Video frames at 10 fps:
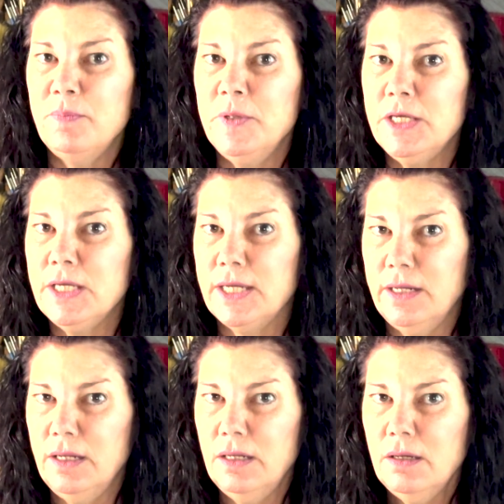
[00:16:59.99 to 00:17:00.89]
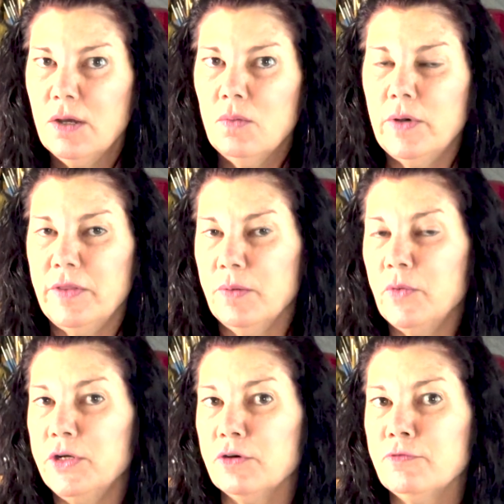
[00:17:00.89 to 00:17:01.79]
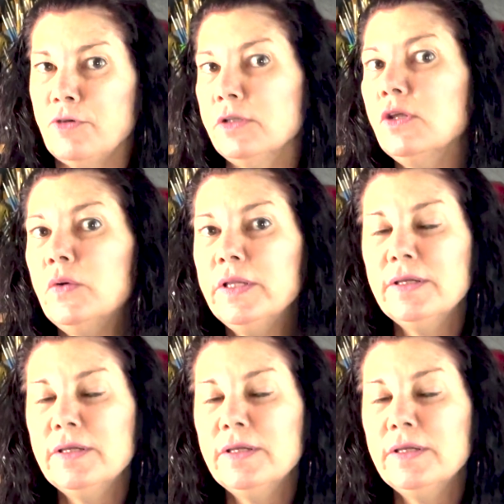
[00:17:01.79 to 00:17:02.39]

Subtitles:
beginning when you're front loading the